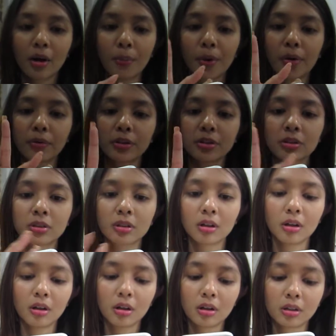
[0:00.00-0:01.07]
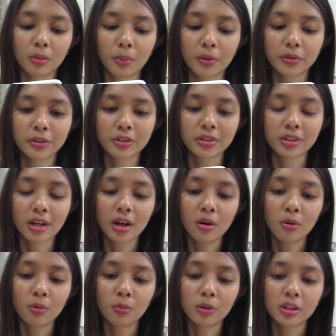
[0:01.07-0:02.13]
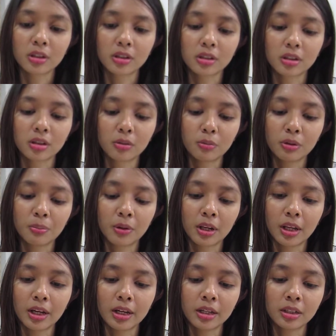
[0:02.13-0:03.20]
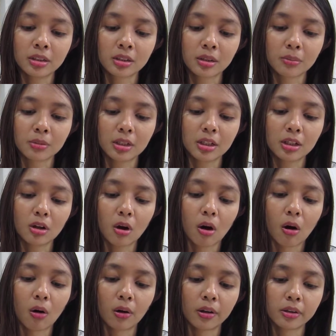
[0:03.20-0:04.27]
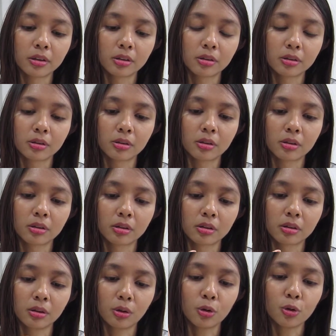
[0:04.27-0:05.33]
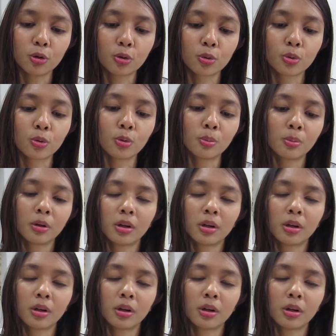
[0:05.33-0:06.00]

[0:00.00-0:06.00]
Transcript: about this uh, about the sound when there we play something on the youtube